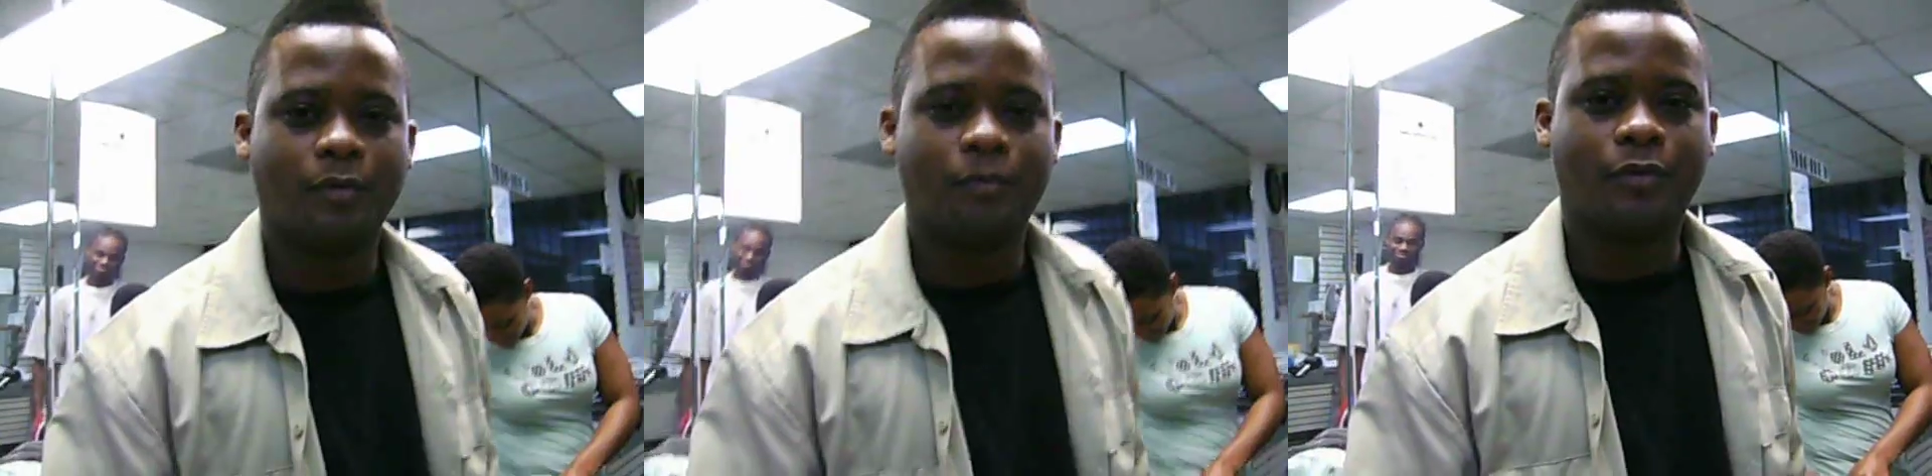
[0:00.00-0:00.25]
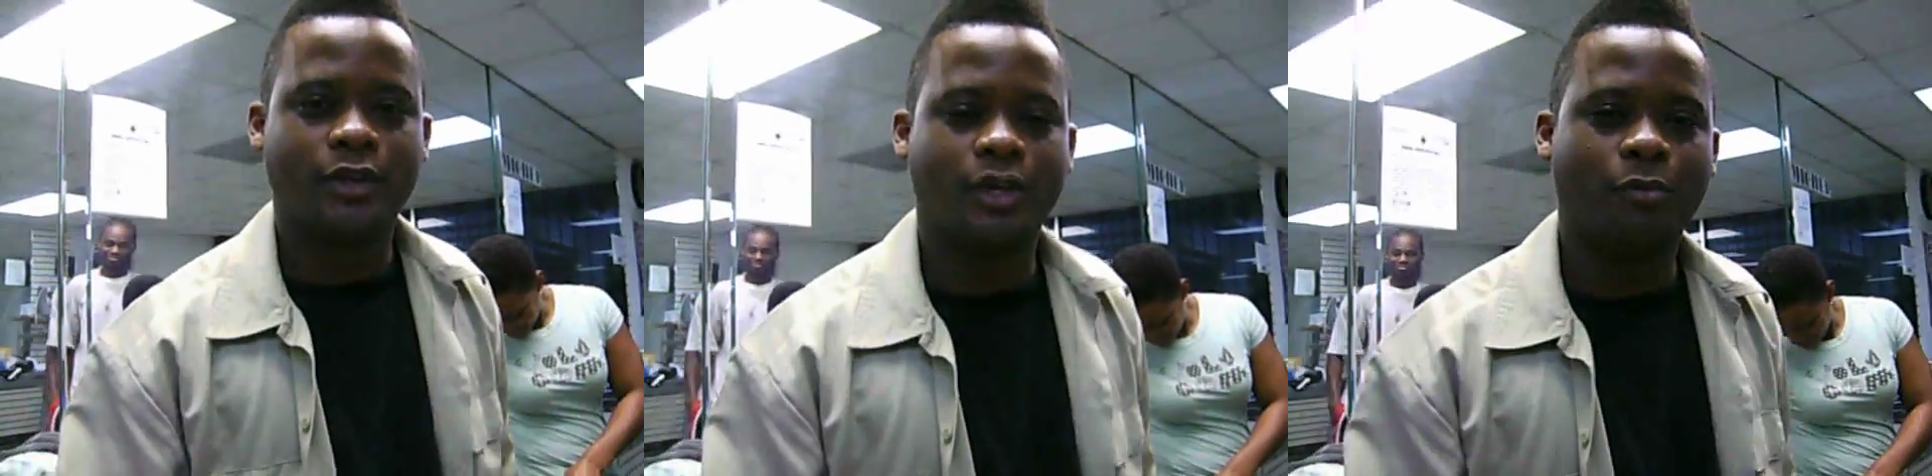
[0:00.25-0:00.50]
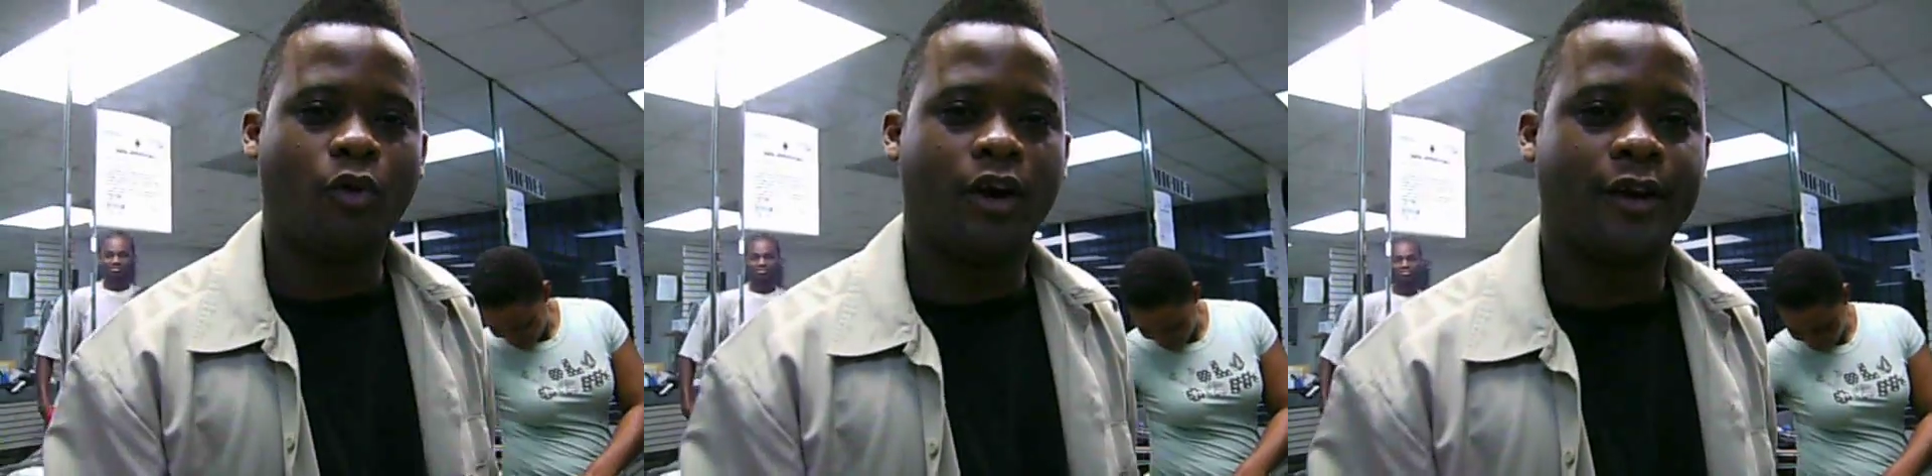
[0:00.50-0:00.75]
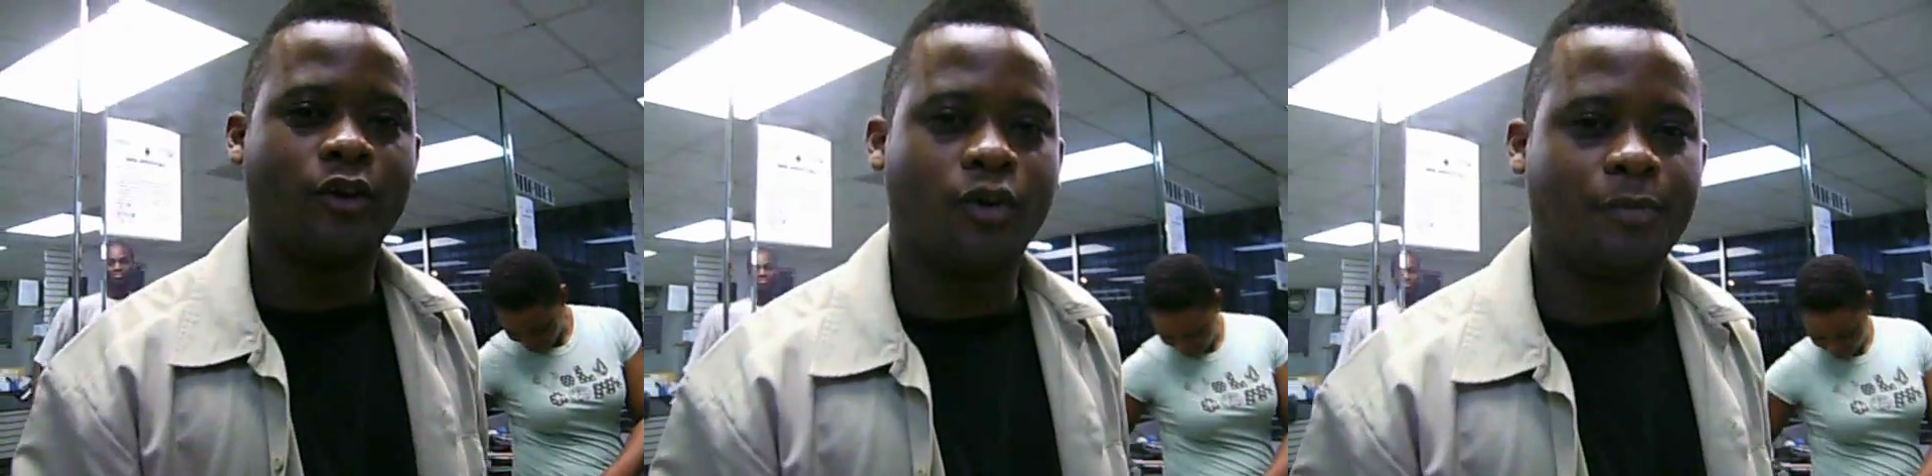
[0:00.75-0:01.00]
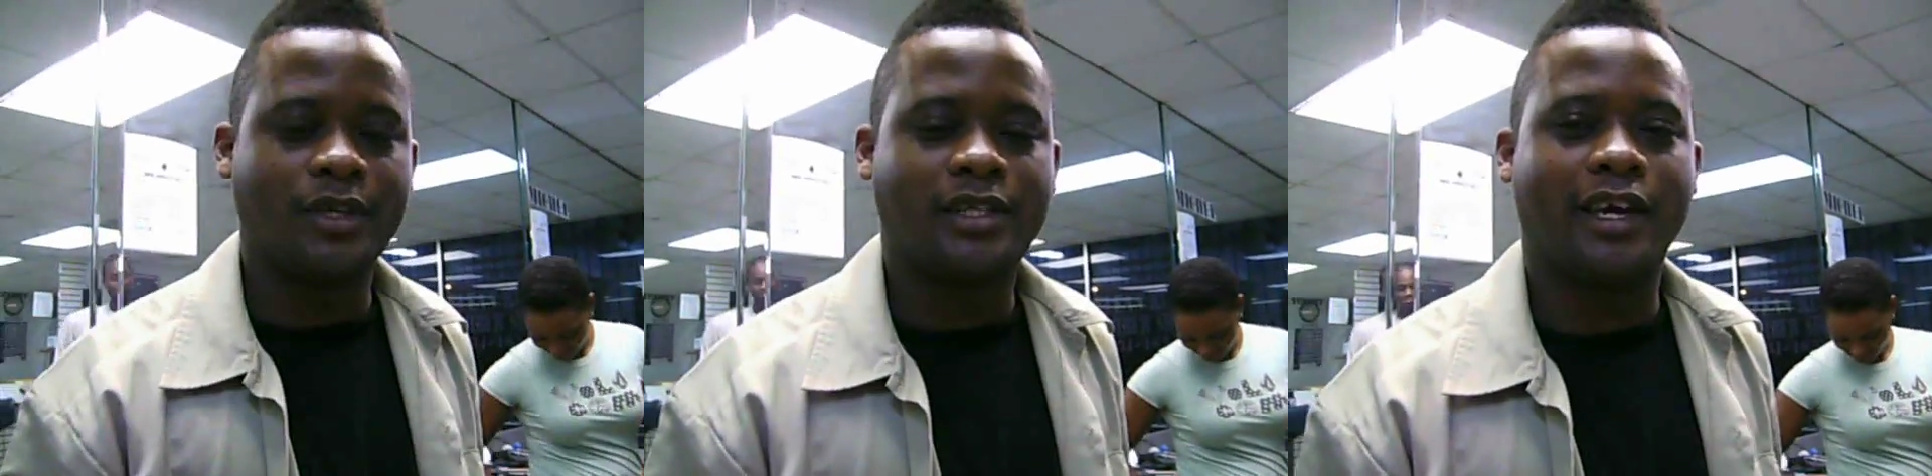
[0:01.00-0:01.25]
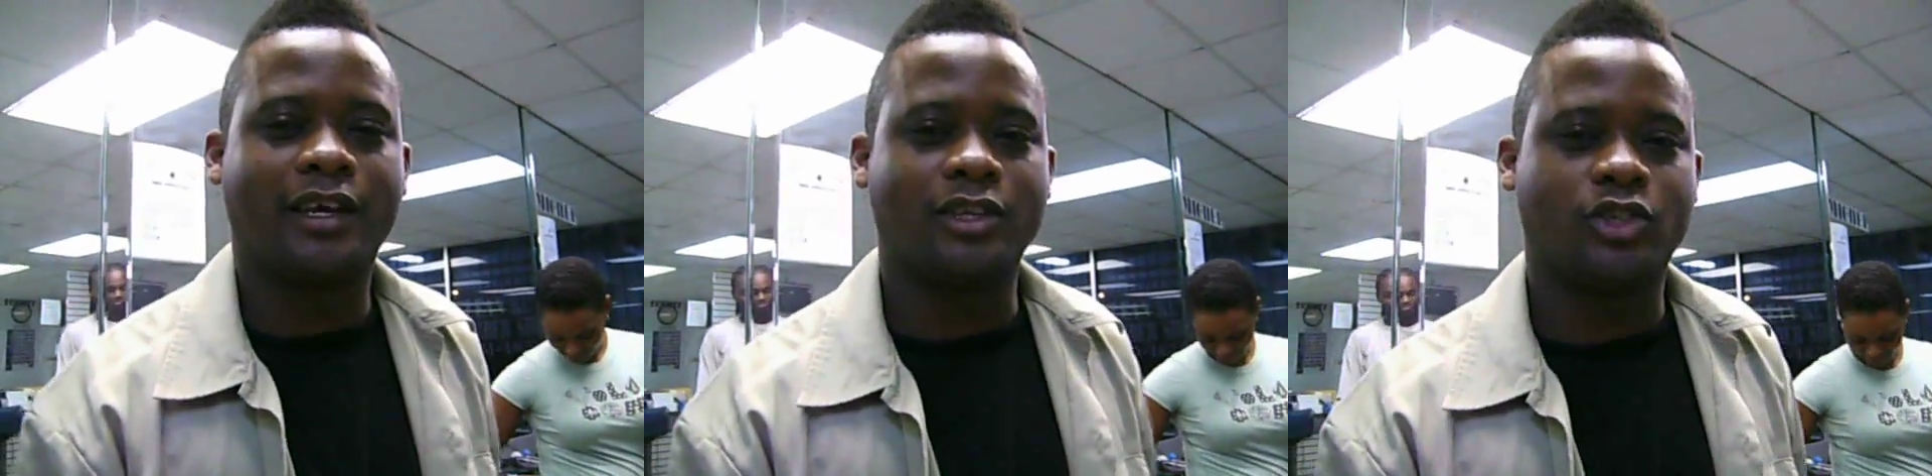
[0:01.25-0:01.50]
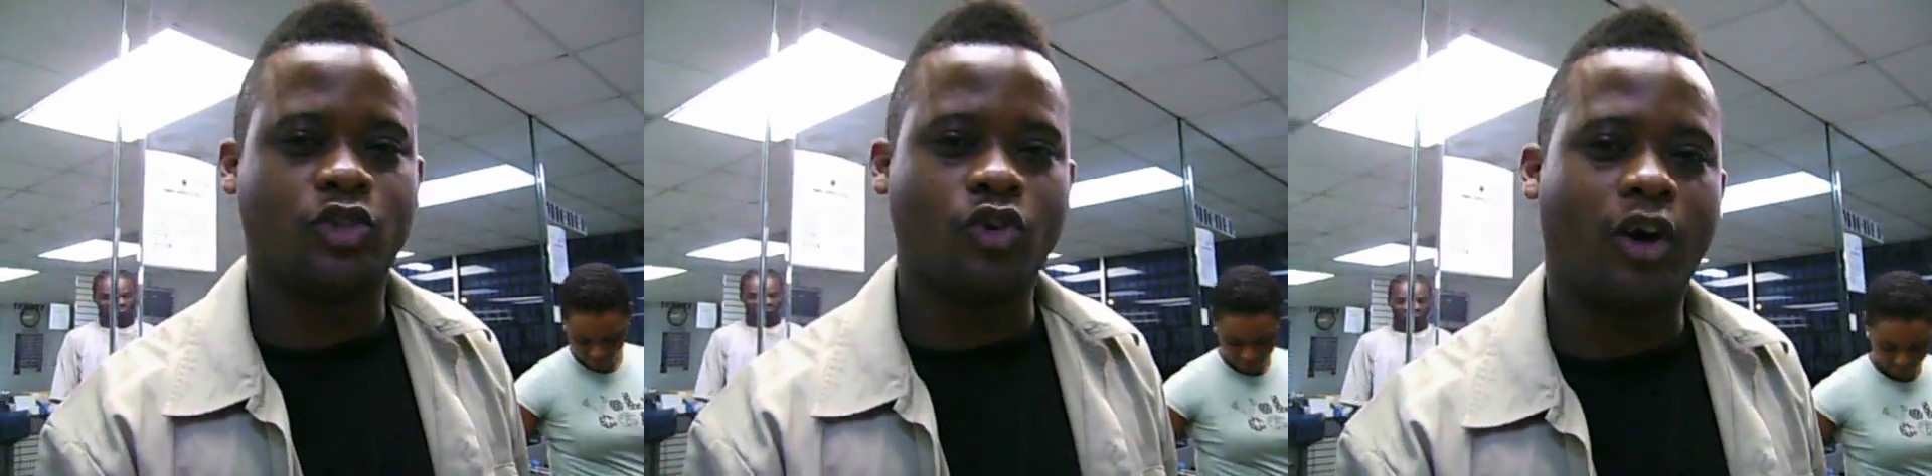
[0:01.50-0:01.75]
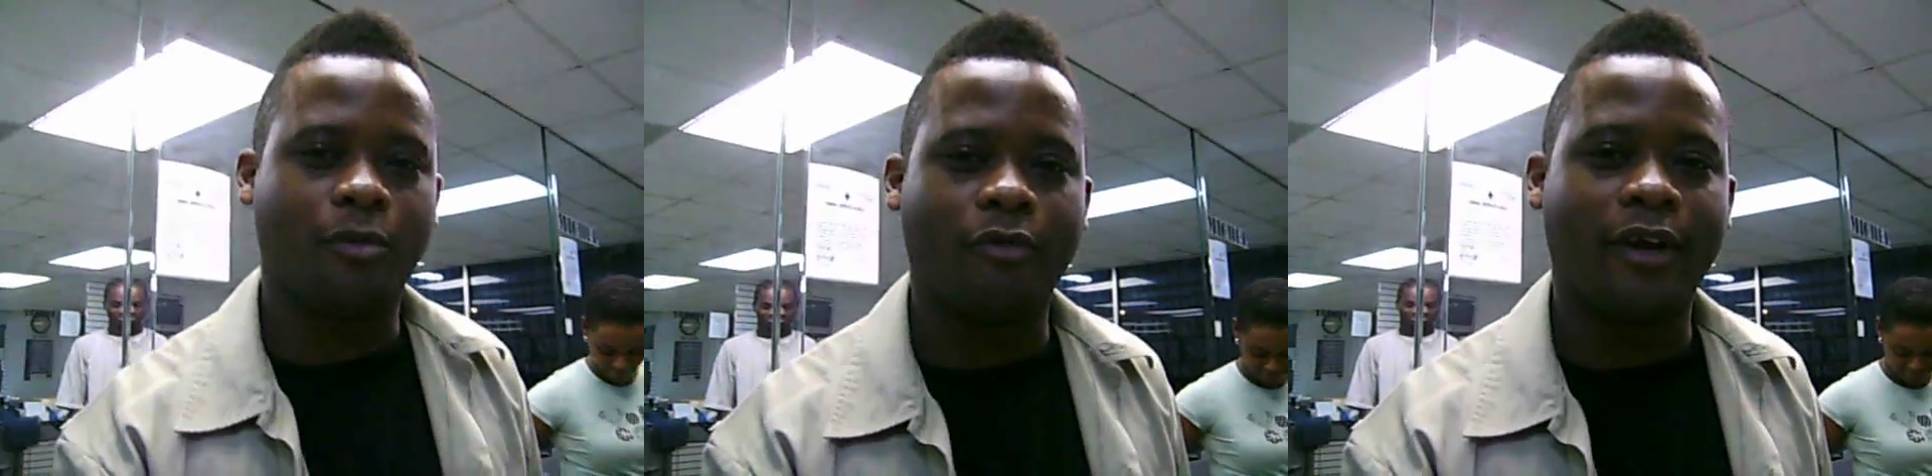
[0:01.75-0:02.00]
But your boy gonna be taking a
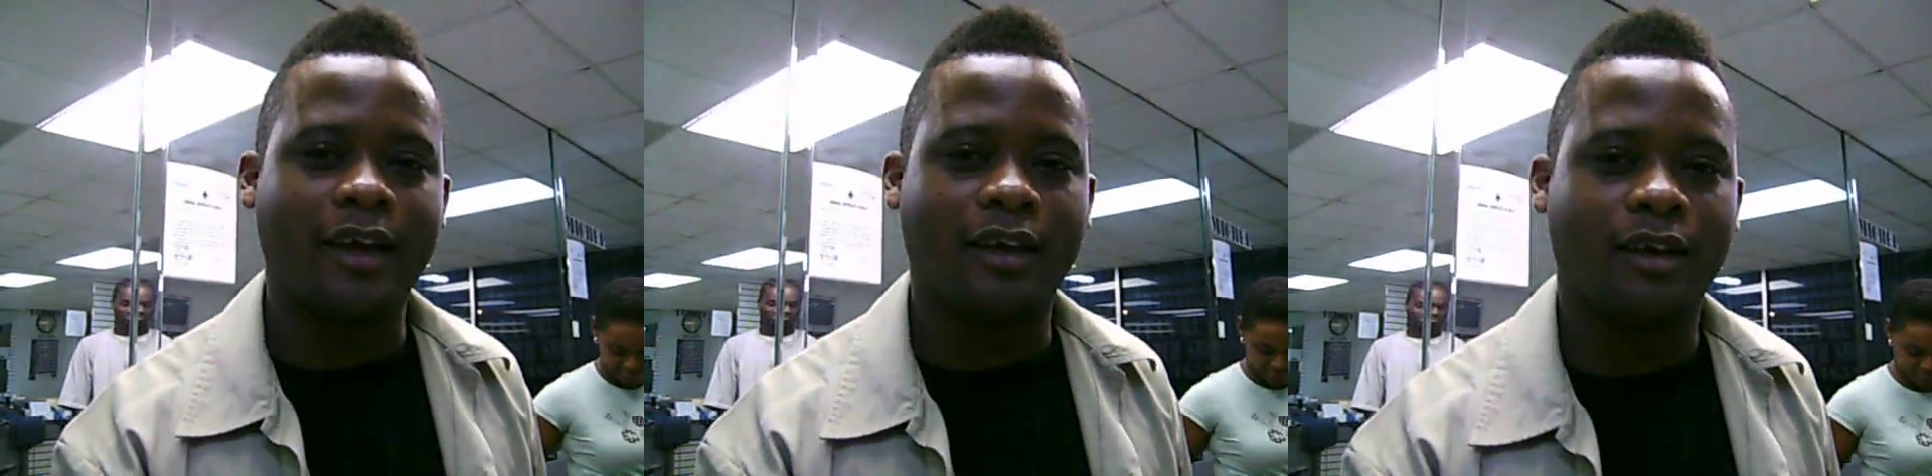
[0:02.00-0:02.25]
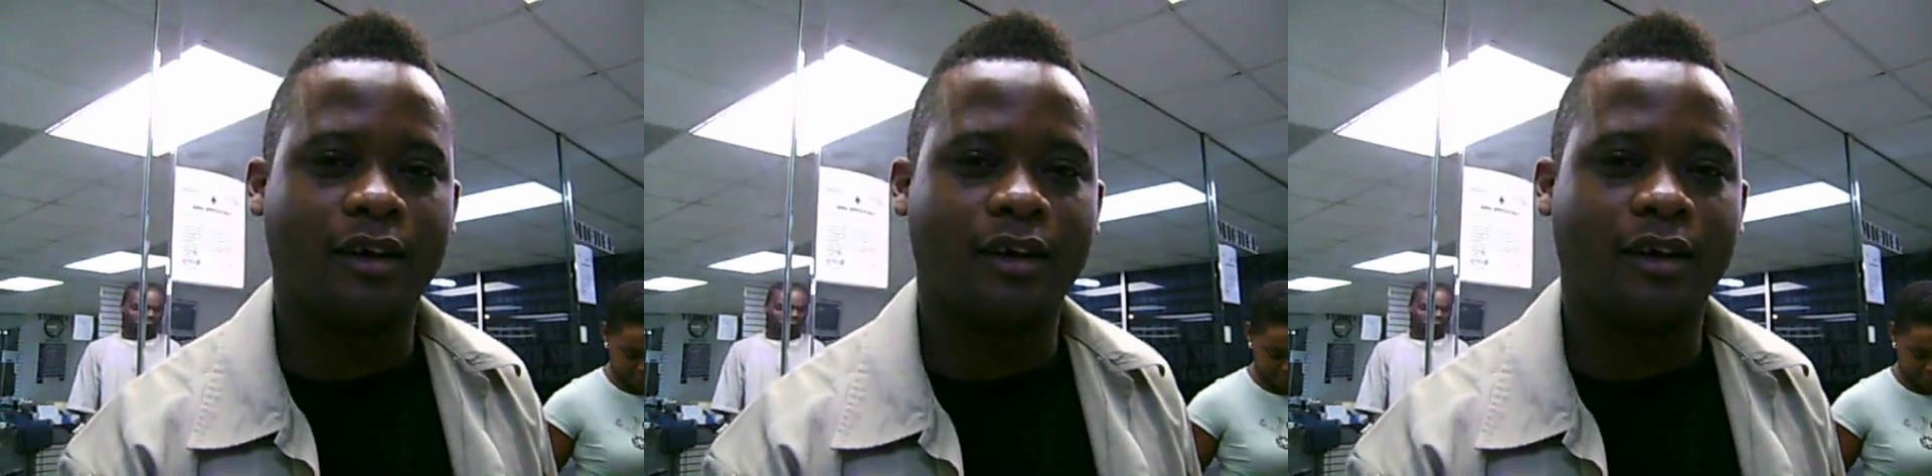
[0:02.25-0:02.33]
short break